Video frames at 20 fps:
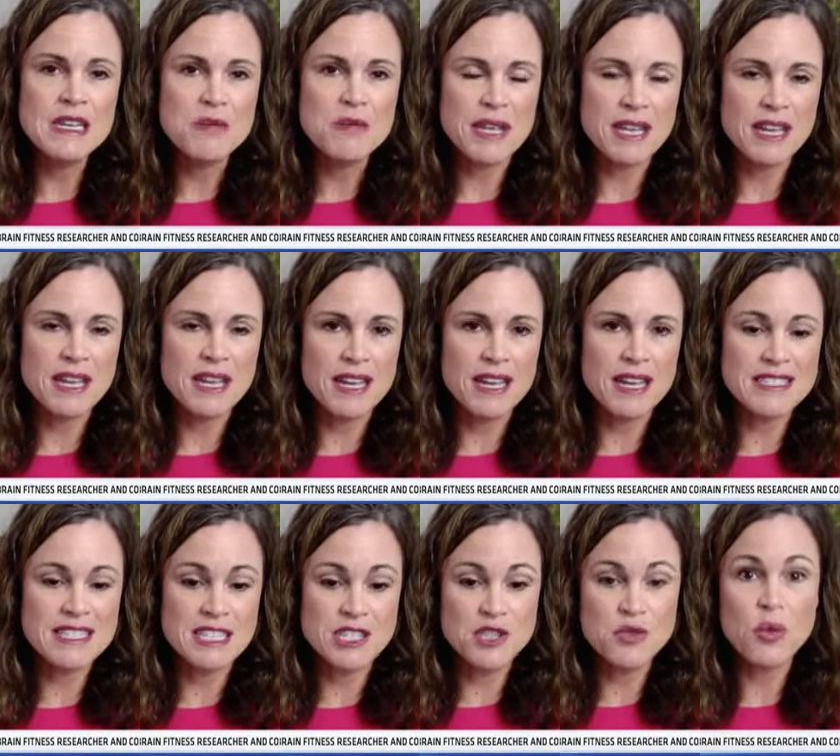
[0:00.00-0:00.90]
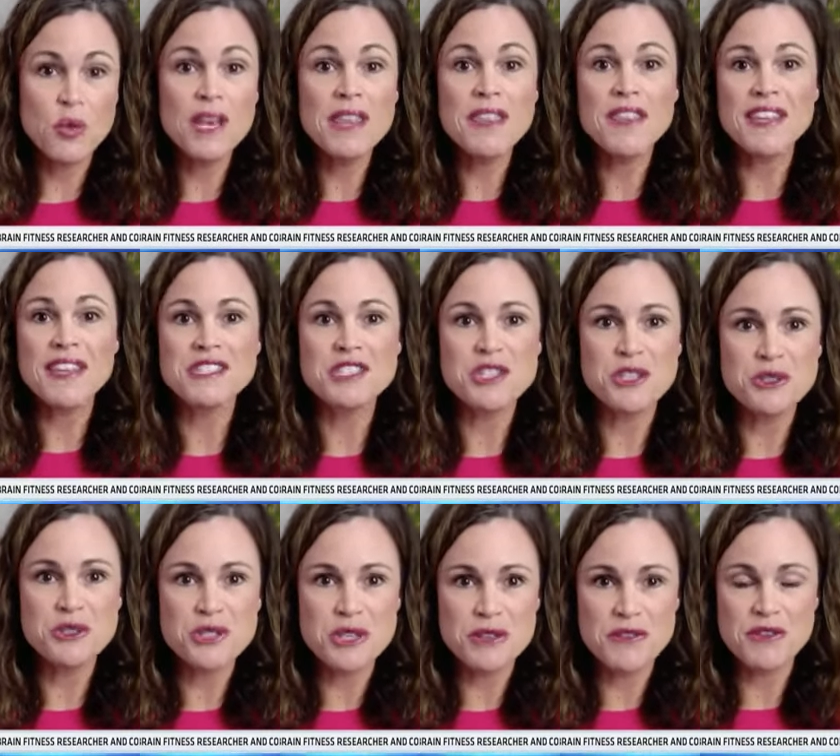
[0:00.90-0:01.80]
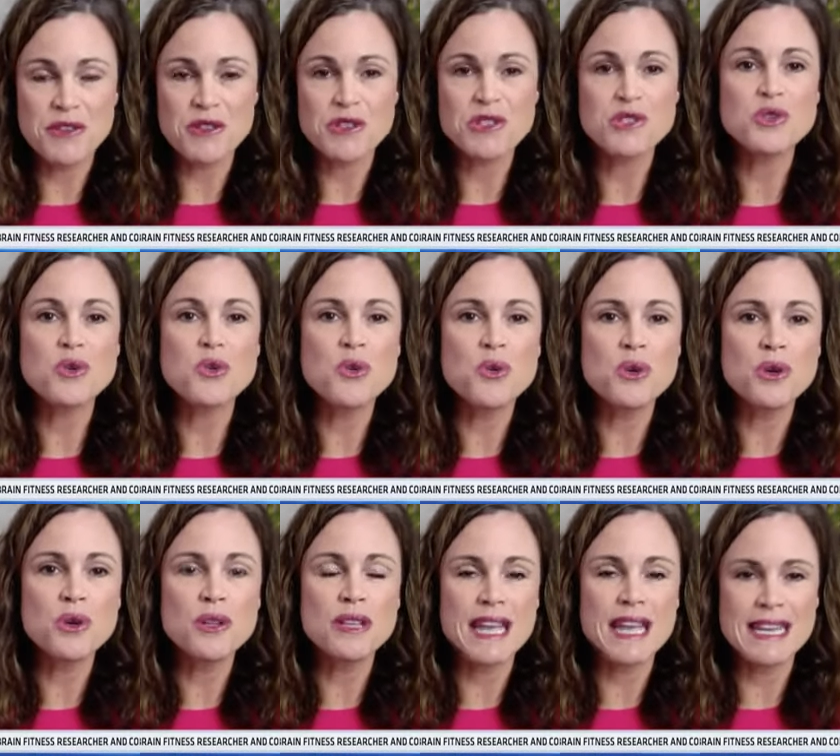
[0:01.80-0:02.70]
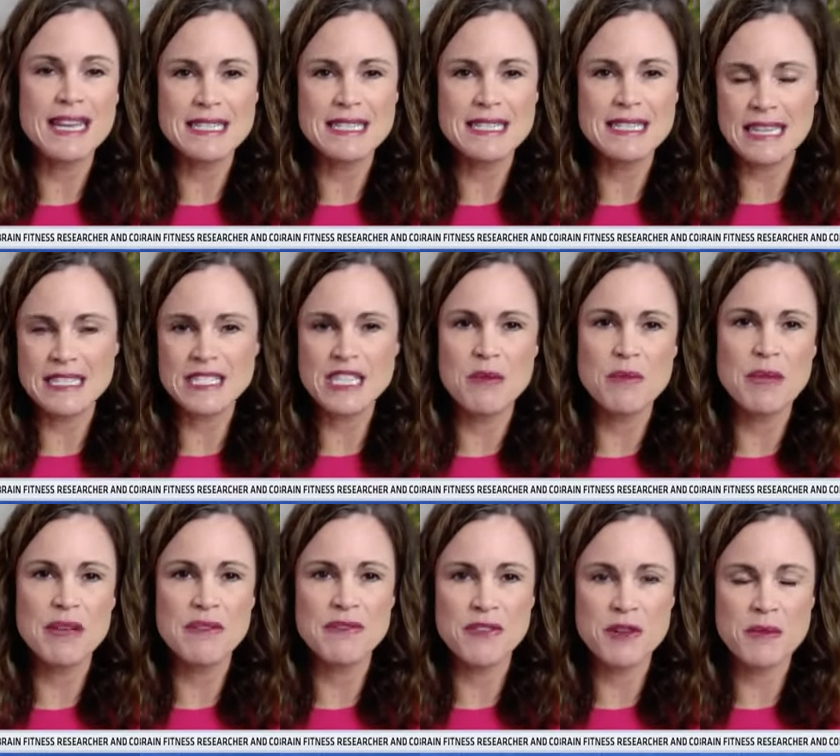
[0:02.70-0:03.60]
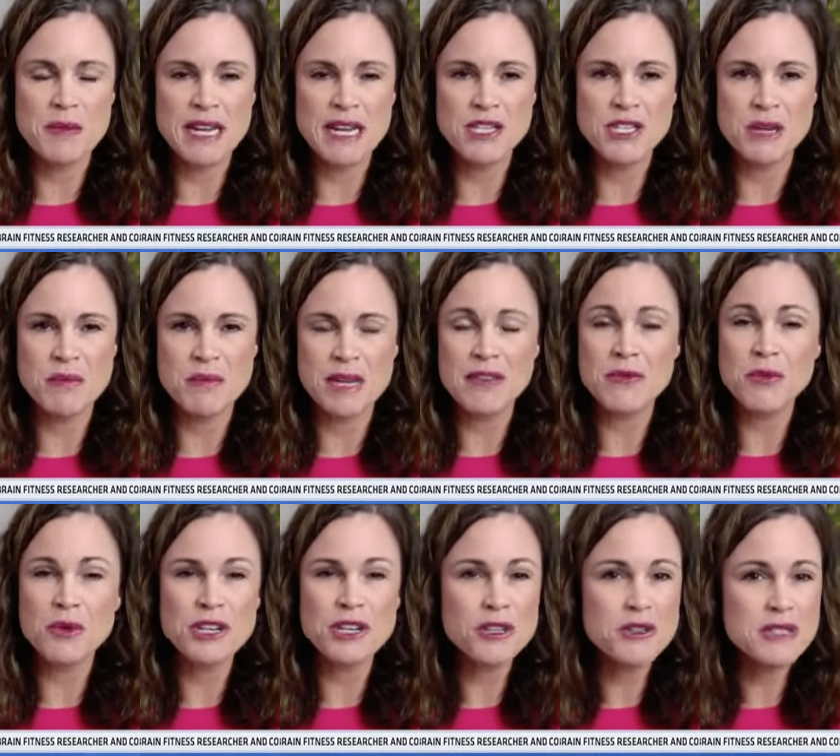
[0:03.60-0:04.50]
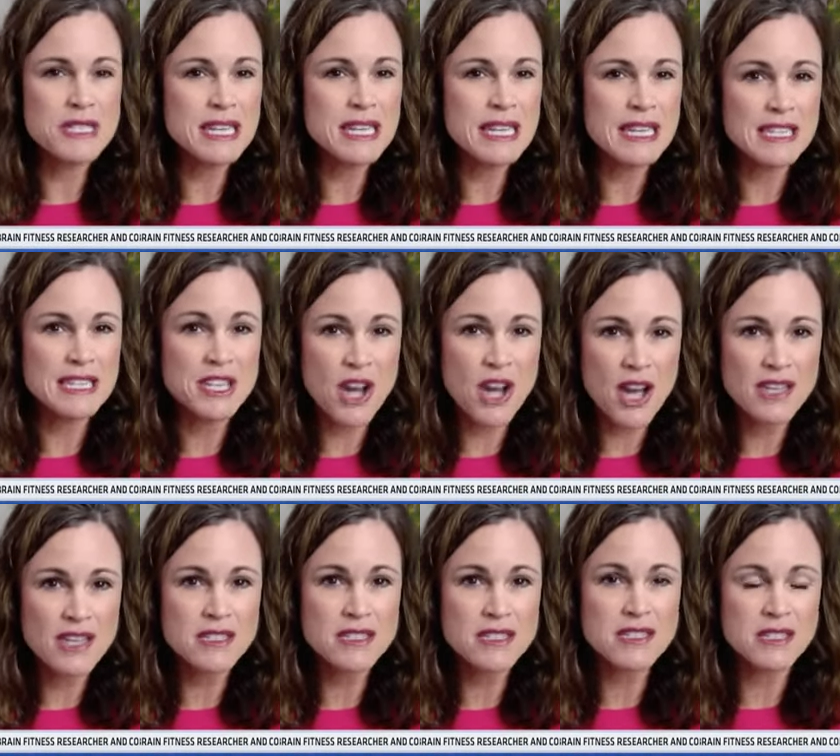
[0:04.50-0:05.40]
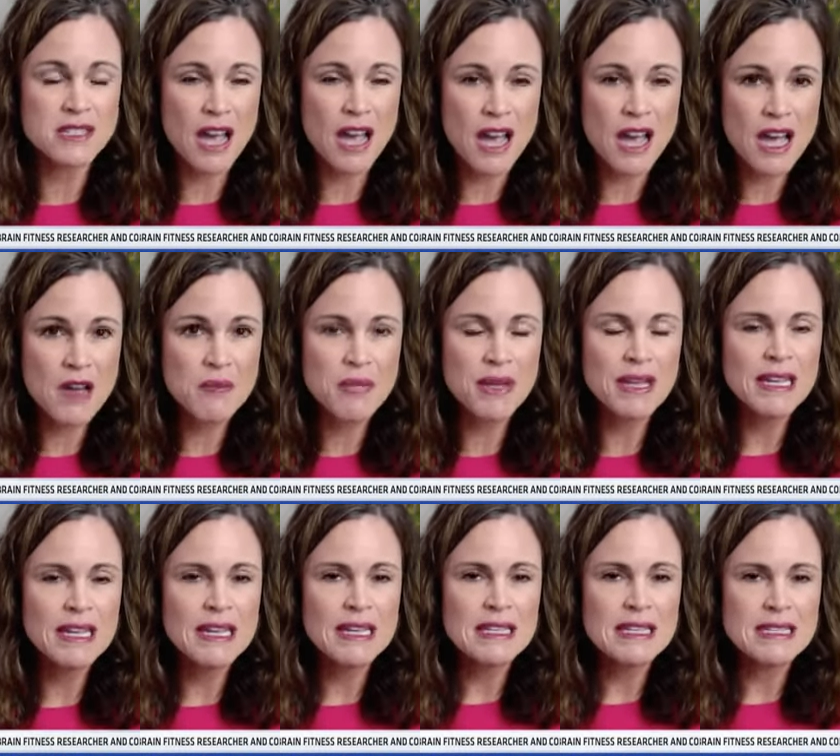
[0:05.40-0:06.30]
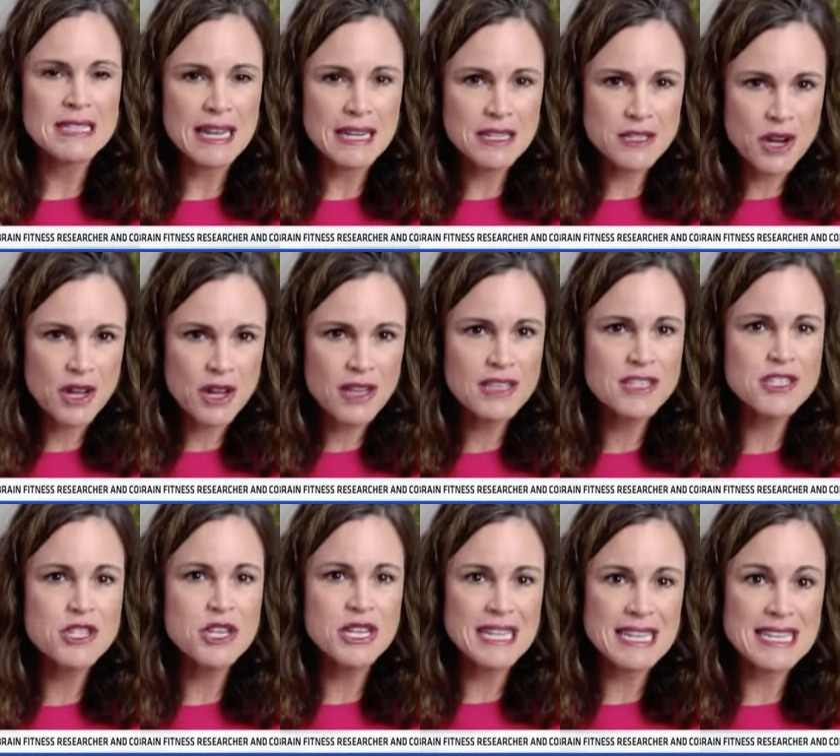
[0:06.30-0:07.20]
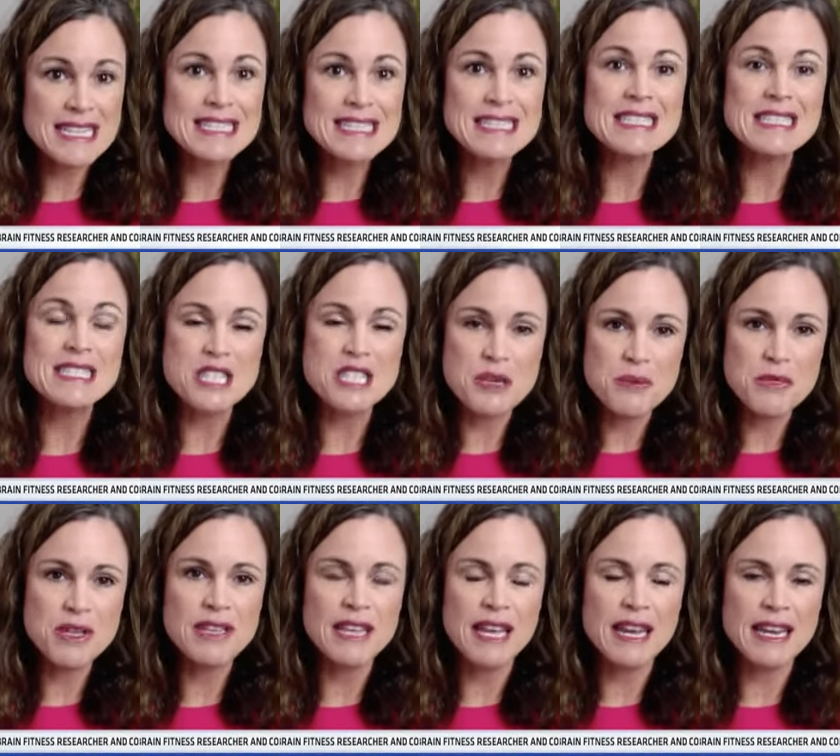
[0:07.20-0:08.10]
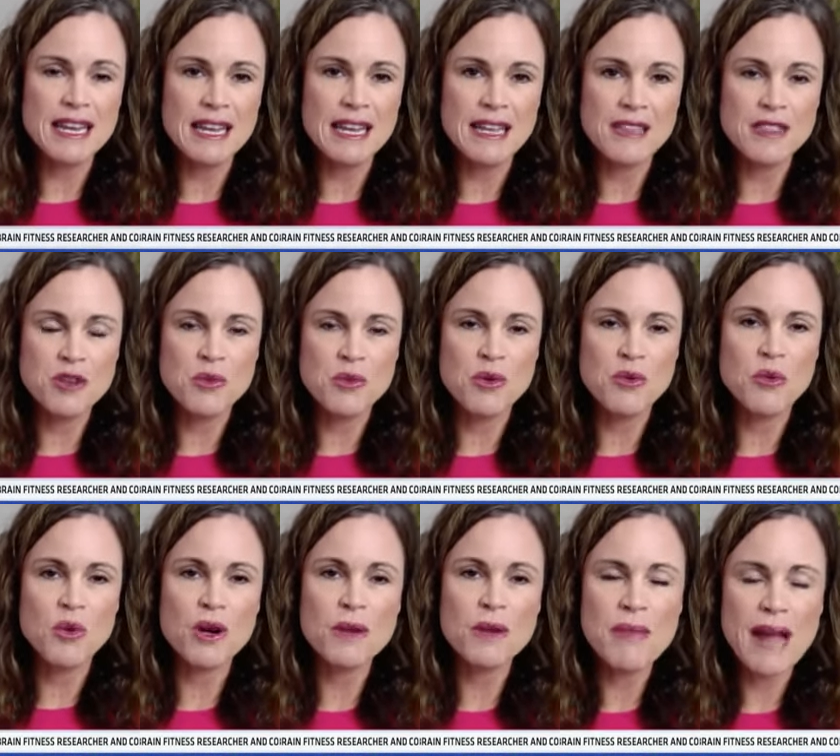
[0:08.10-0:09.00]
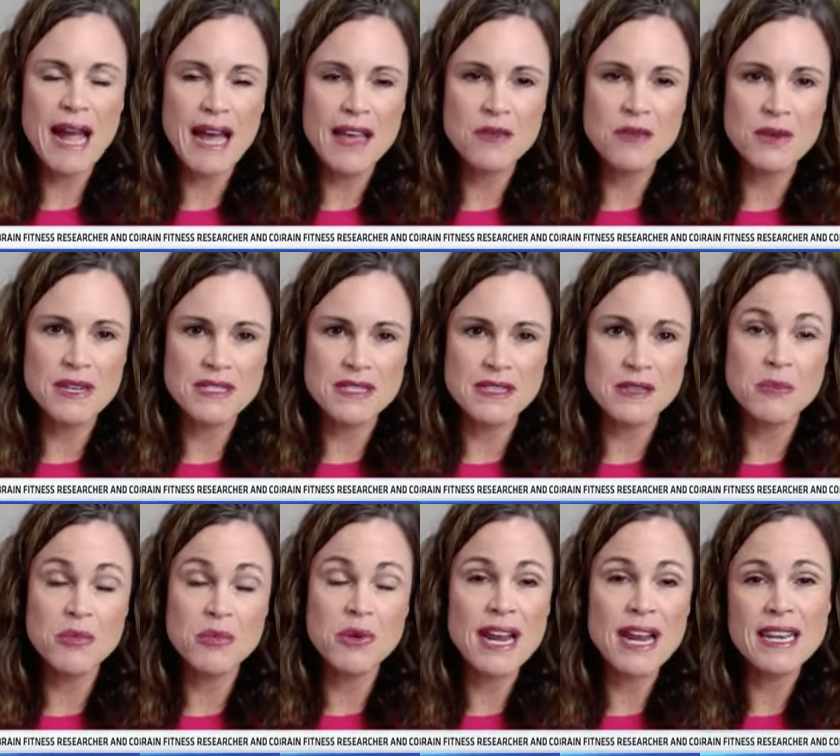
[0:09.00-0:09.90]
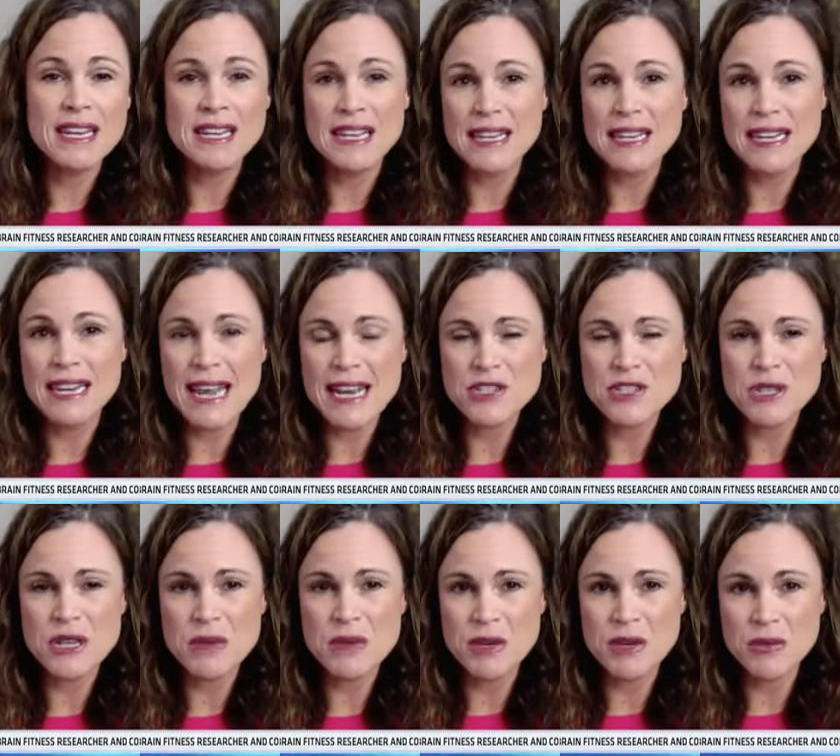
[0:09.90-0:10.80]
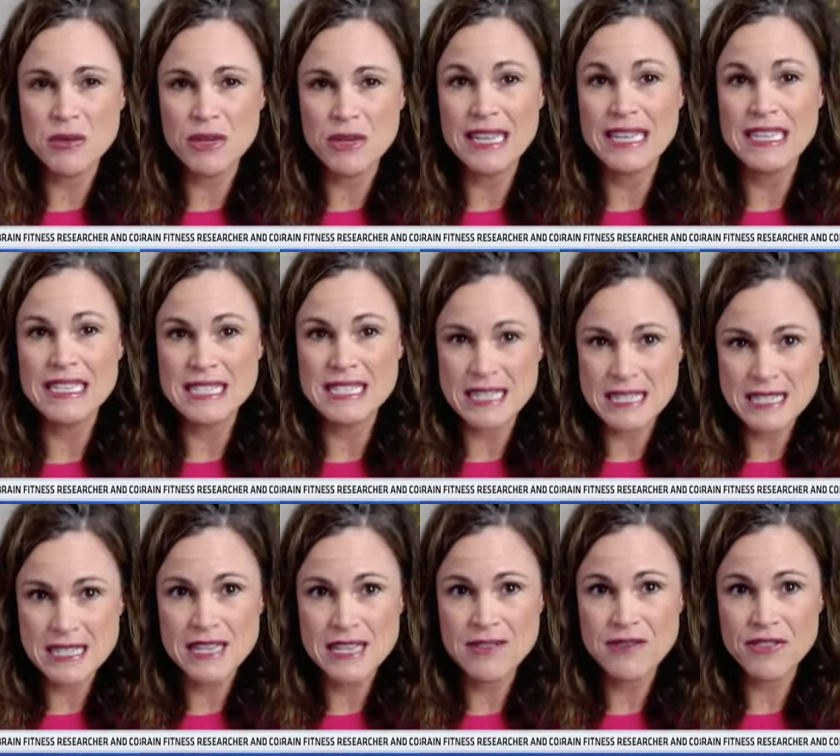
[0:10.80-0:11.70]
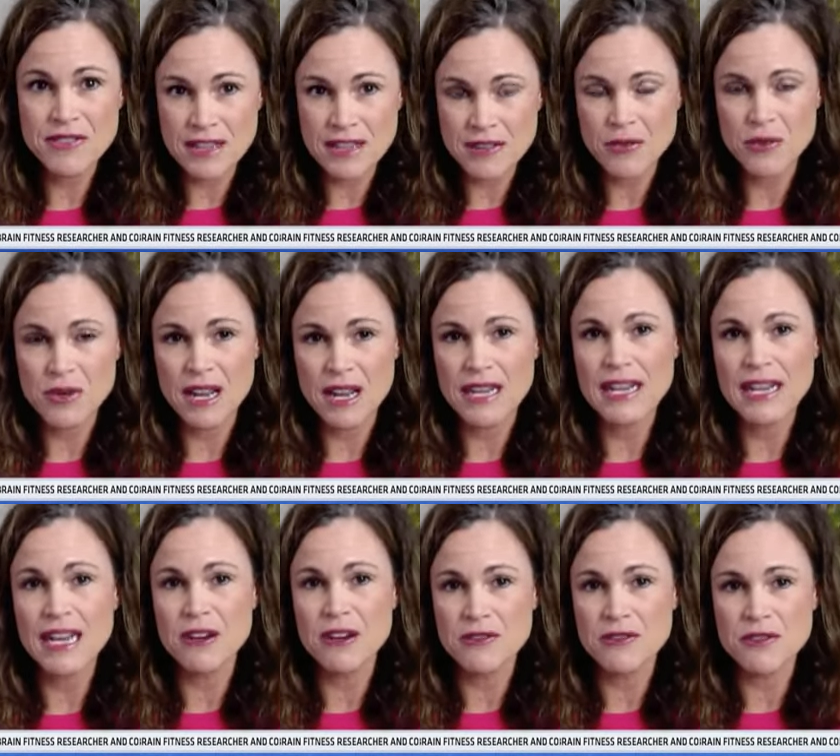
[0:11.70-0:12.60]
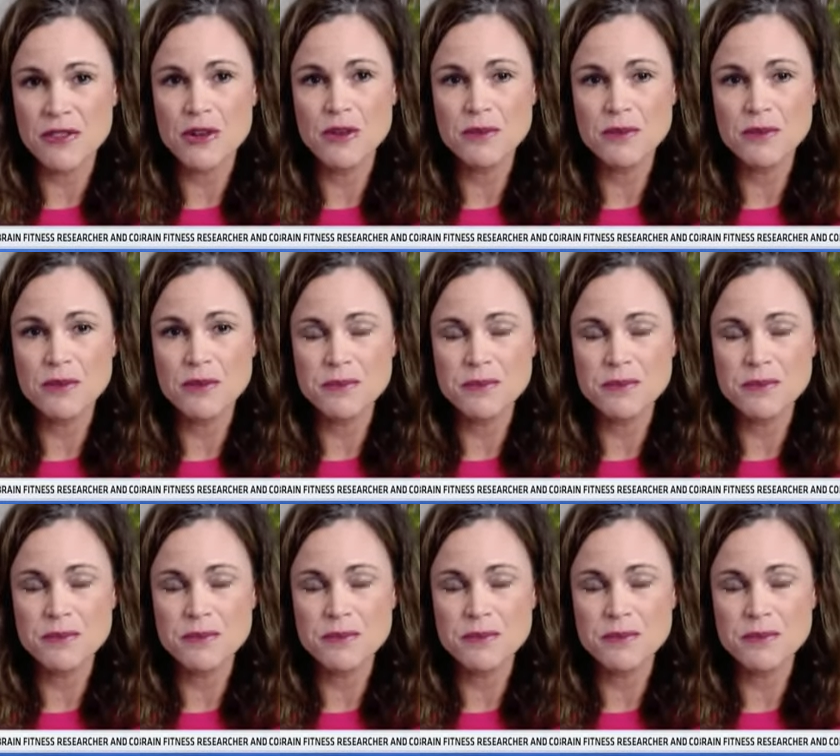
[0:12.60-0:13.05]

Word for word: because it's one thing to use it for school and to get some information, but if we're using it nonstop, technology is stimulating the reward pathways in the brain, and it can actually be really addictive if we're not careful.